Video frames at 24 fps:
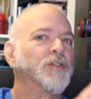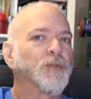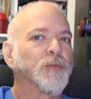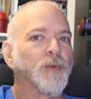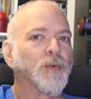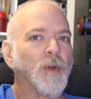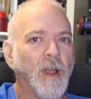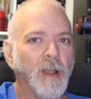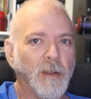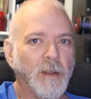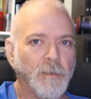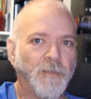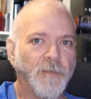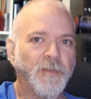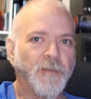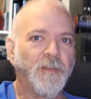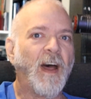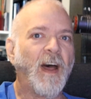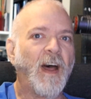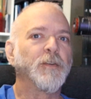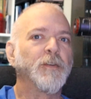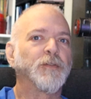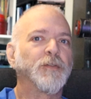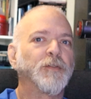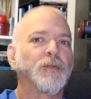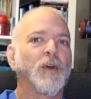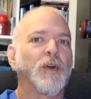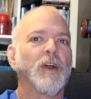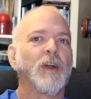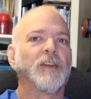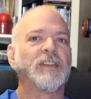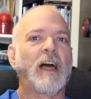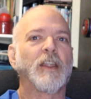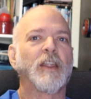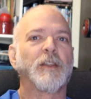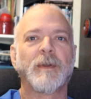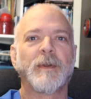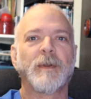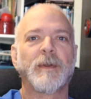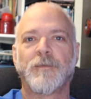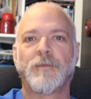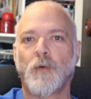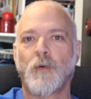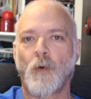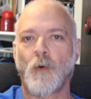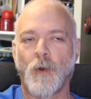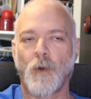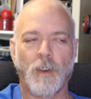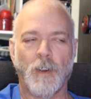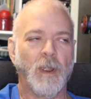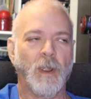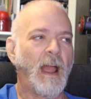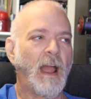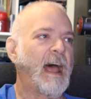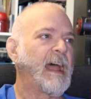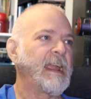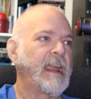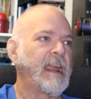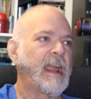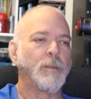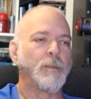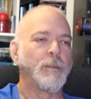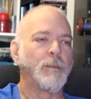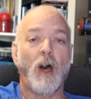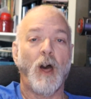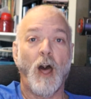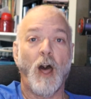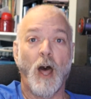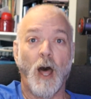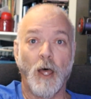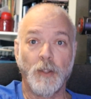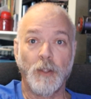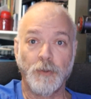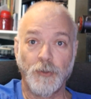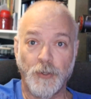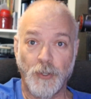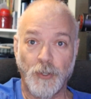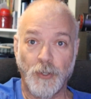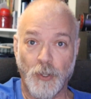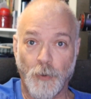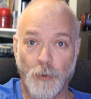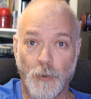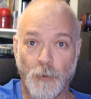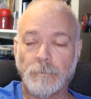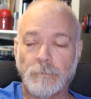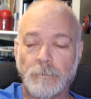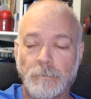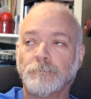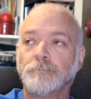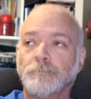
shrug, 5 shrugs out of my 4, I am unco.